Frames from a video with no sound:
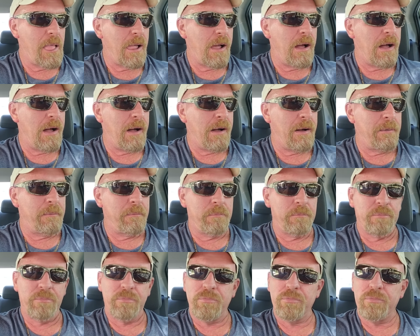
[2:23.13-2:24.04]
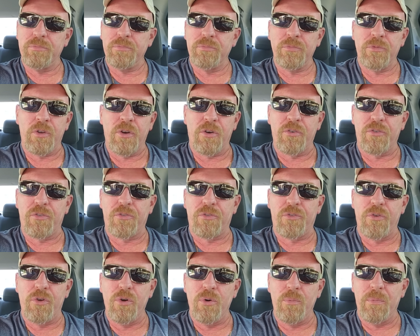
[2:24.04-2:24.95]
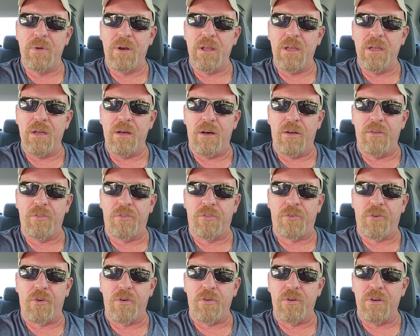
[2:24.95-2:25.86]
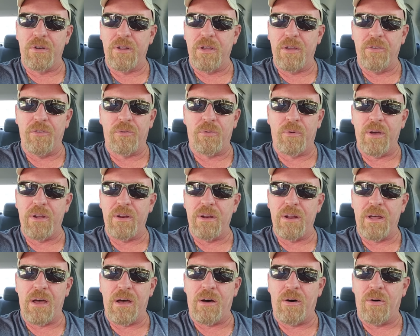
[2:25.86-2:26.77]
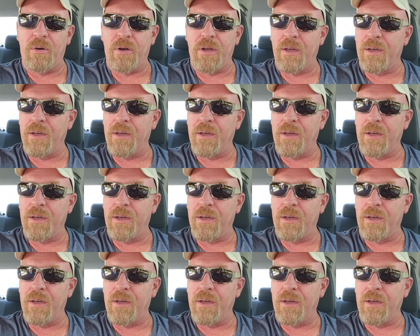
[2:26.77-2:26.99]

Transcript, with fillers: Um, there's too many uncertainties right now,